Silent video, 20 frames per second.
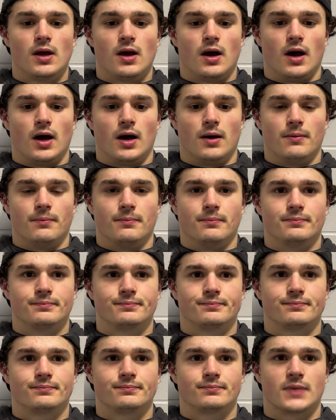
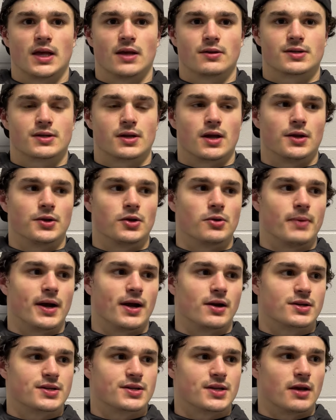um, El Segundo
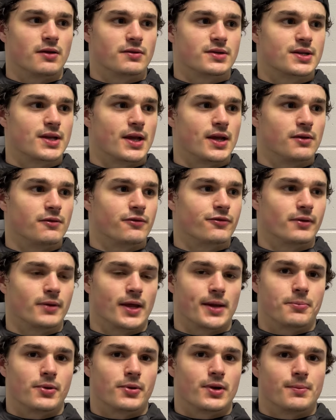by ourselves skating for
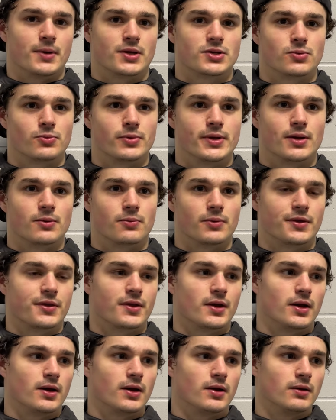like pretty much a week with,
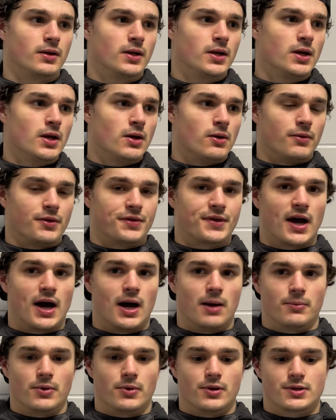uh, with
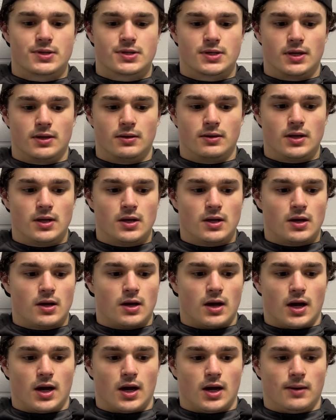Commerce. So,
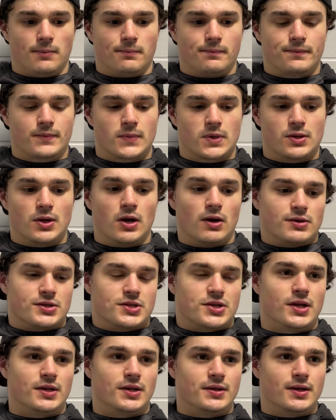um, you know,
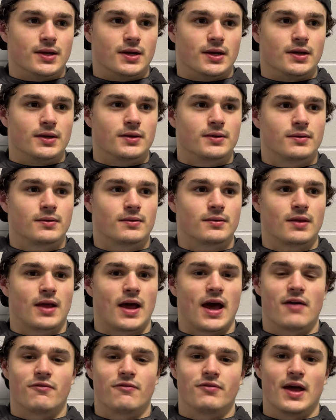it's good to
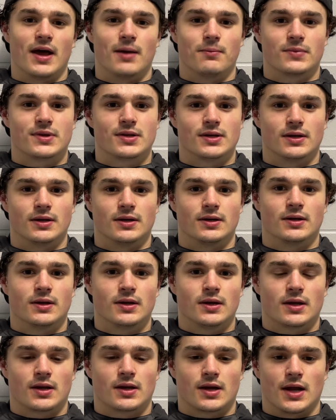have them
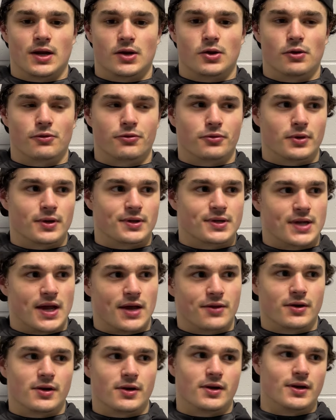to kind of go through it
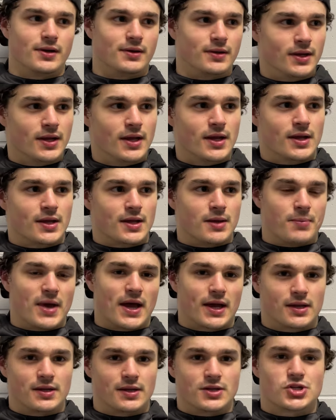together and get
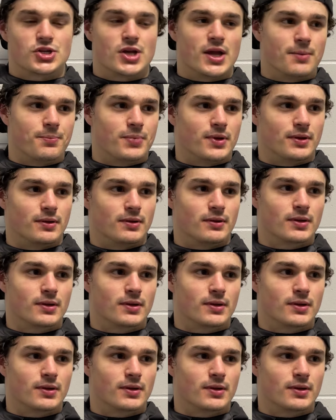back into shape and